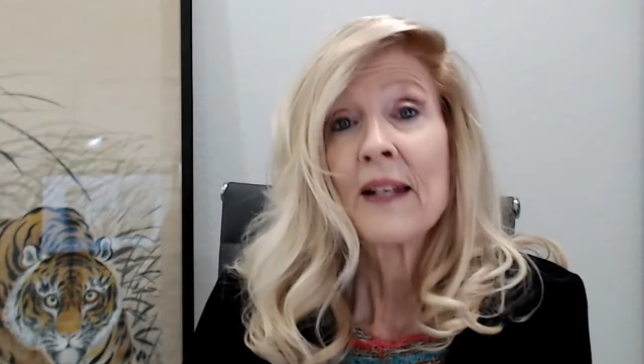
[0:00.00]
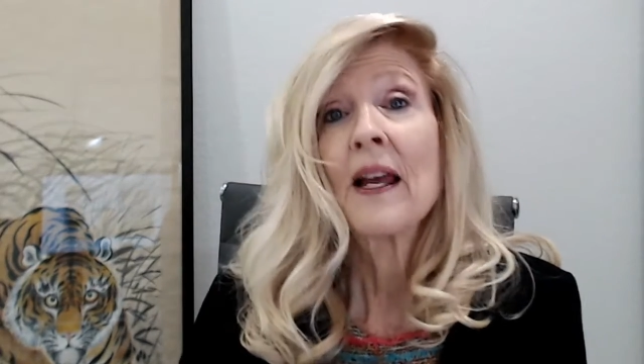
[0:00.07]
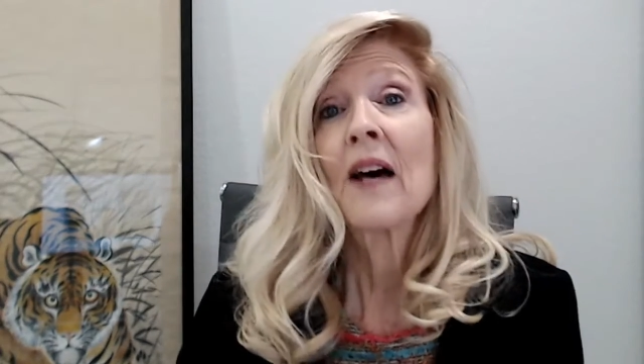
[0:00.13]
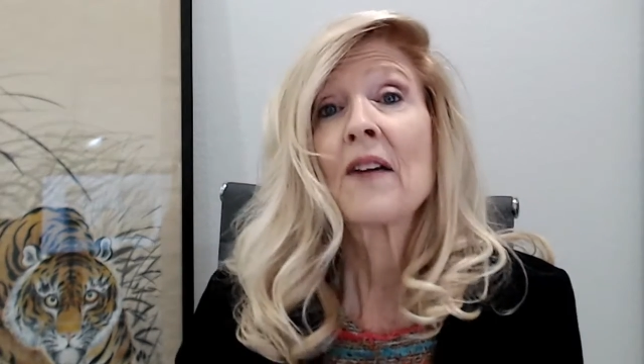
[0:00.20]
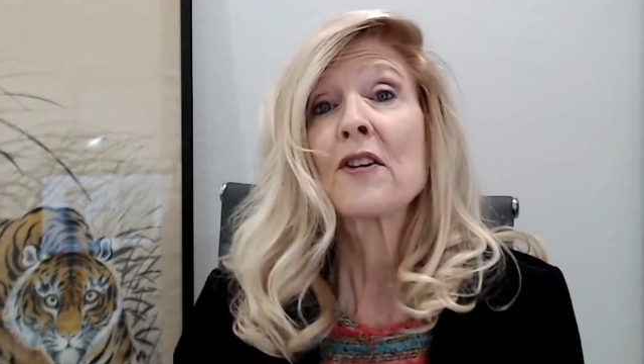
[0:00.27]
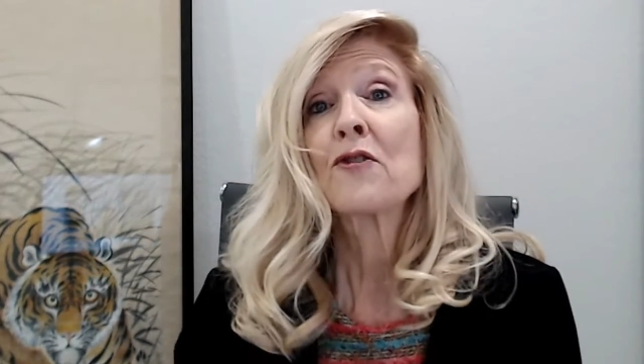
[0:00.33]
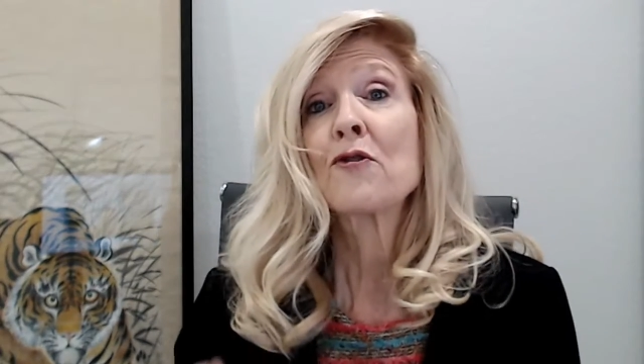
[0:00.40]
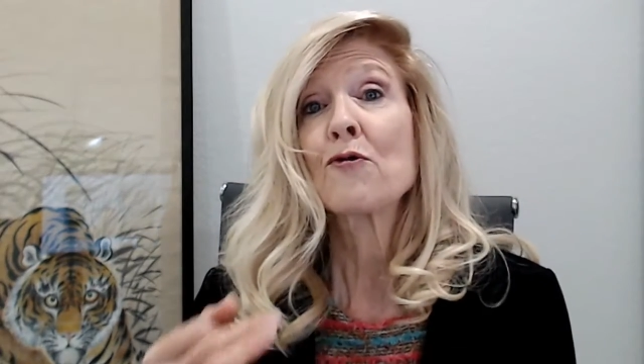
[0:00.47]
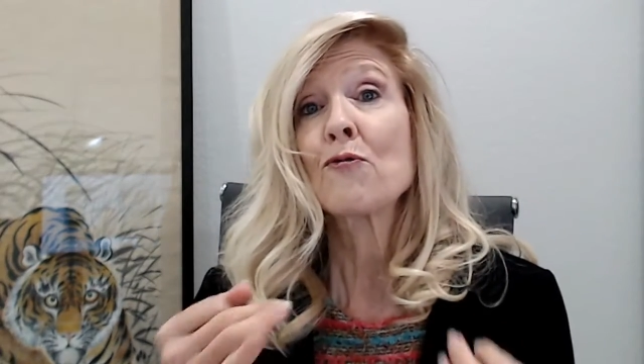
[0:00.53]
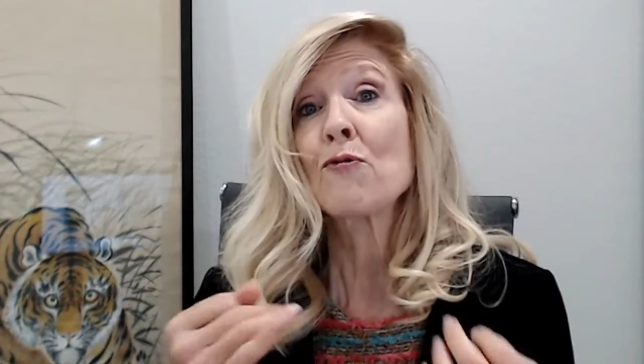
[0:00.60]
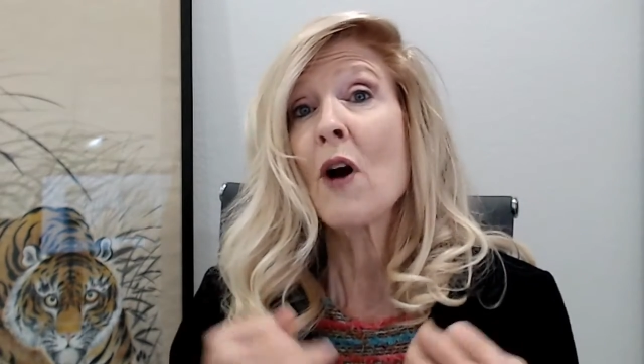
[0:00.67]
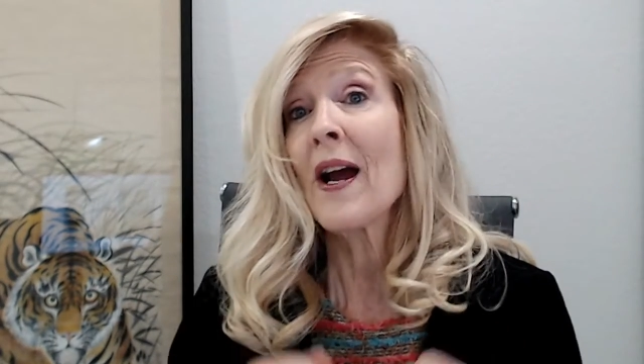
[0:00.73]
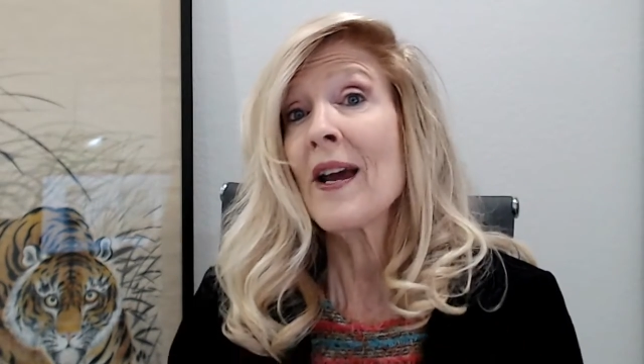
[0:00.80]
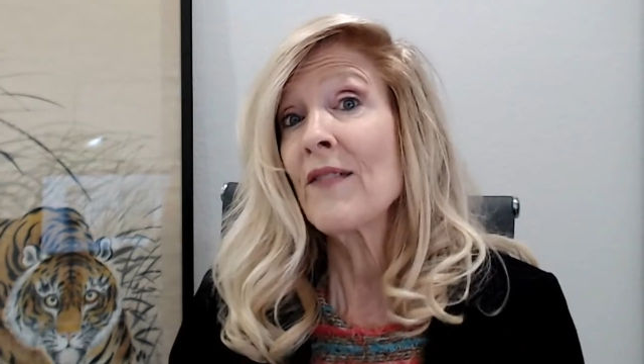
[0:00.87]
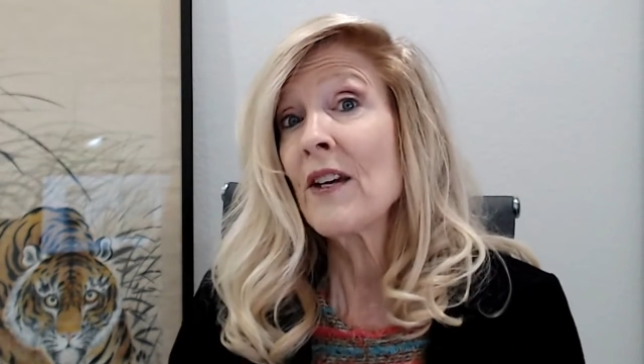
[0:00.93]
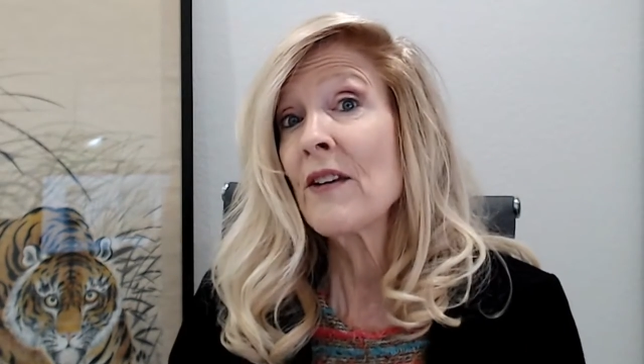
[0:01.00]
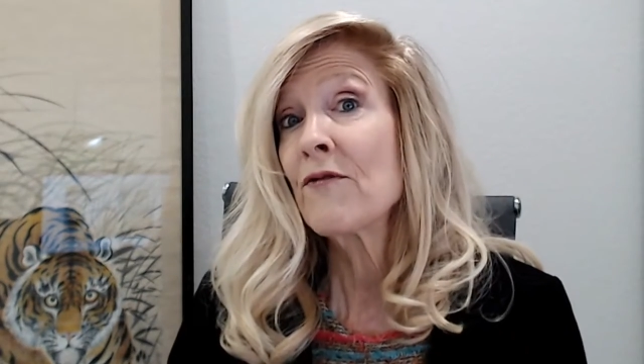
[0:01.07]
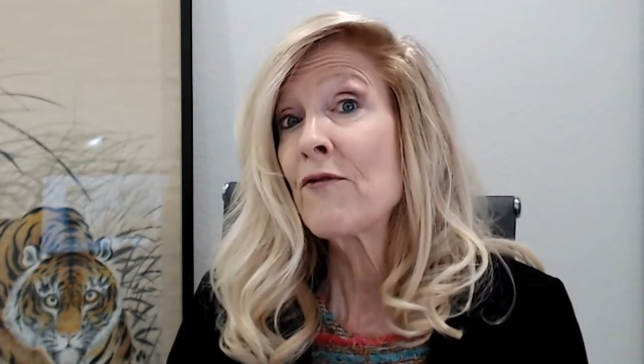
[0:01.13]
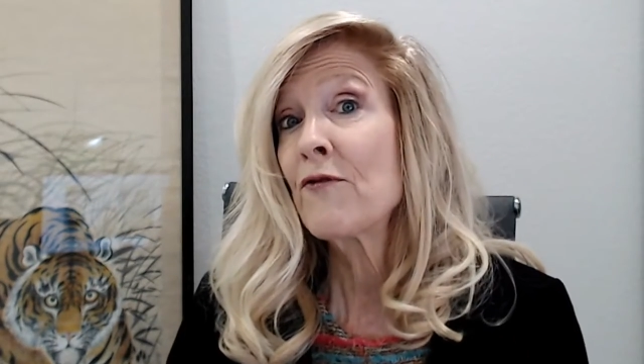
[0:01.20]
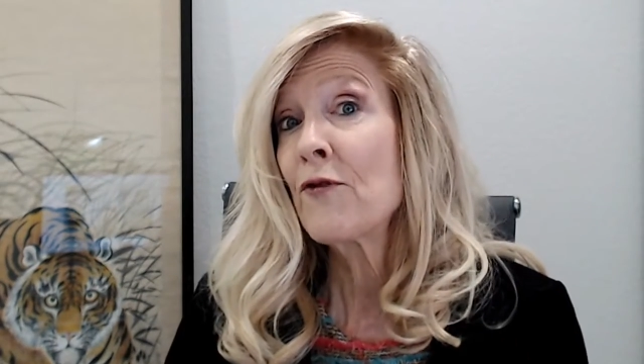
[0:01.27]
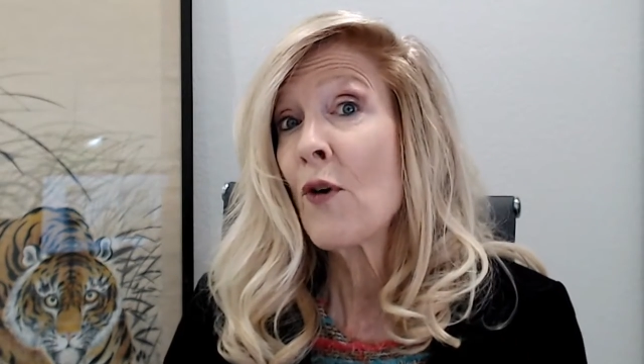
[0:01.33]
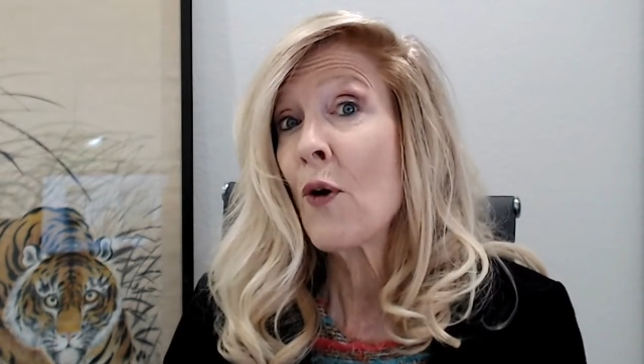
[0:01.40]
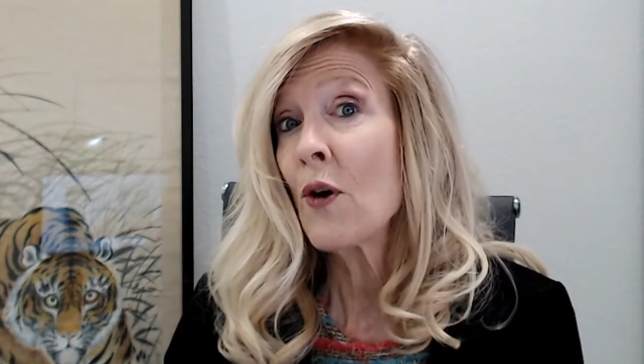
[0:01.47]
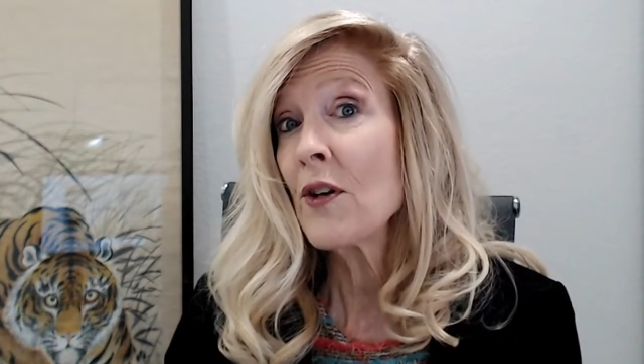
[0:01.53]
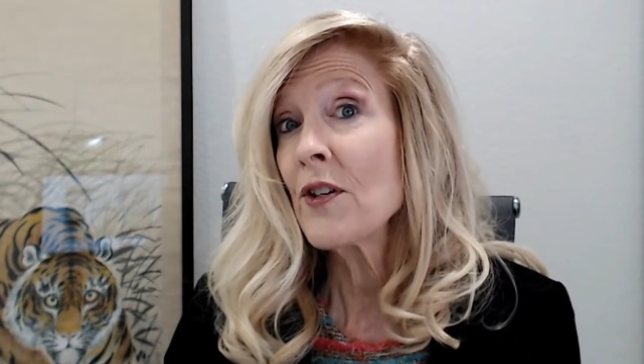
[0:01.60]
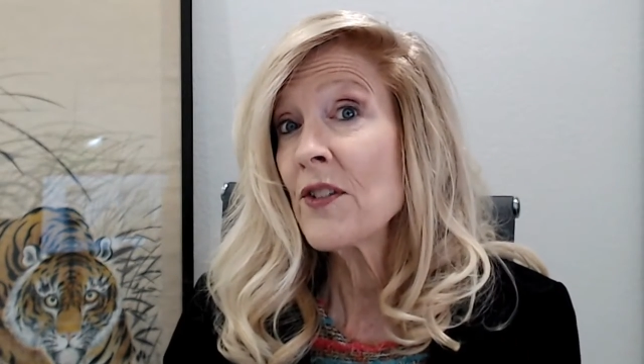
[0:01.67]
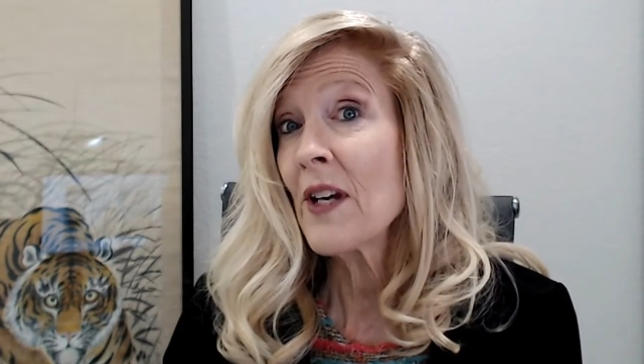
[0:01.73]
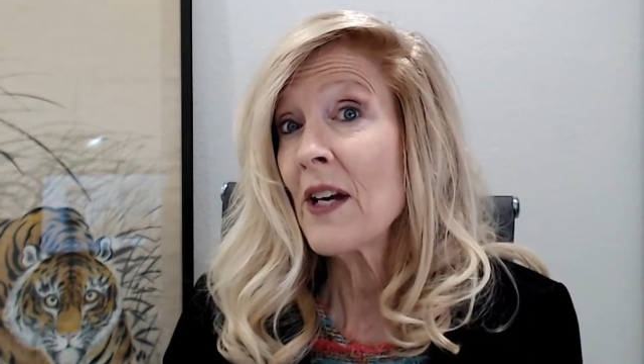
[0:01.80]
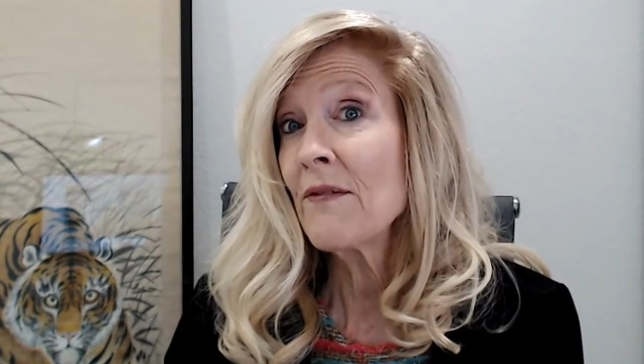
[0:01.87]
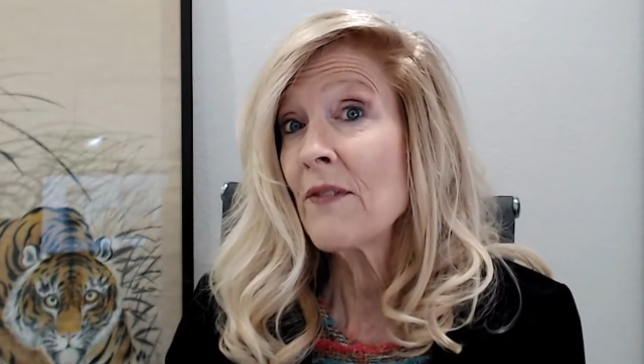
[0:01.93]
Now, the driving
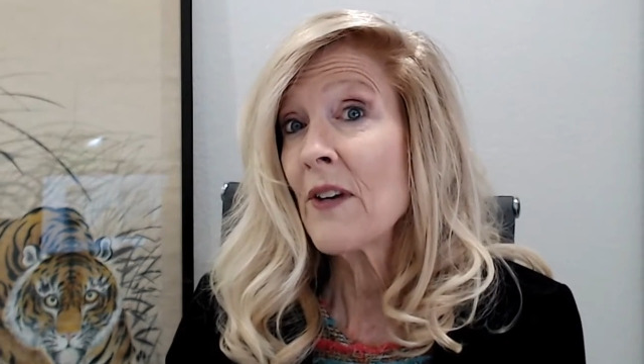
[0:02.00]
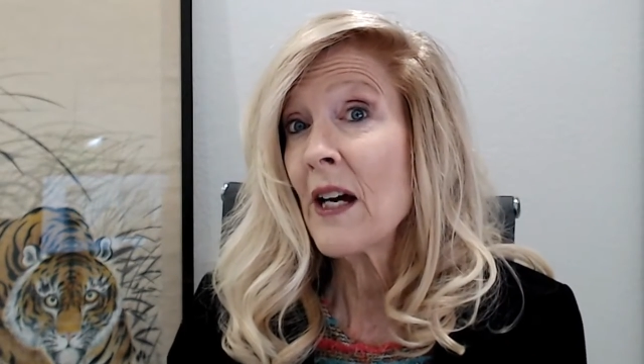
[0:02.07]
force on